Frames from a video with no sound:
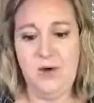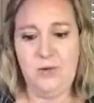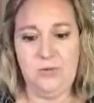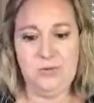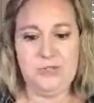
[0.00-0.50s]

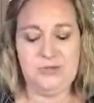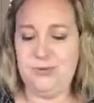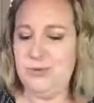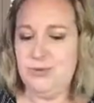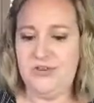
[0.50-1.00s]
ooze
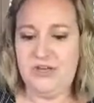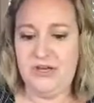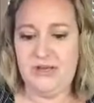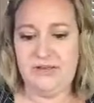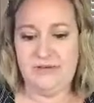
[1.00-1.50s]
through
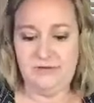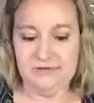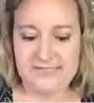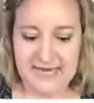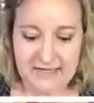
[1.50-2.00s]
the little
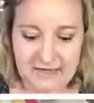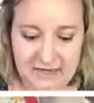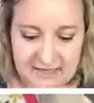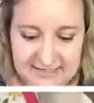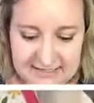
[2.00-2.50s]
die
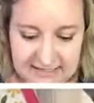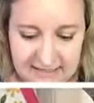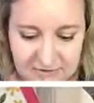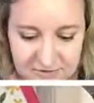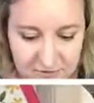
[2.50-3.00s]
cuts,
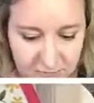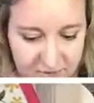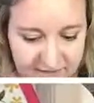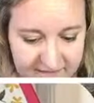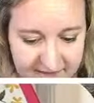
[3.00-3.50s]
and you don't
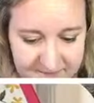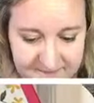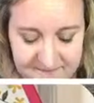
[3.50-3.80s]
want that.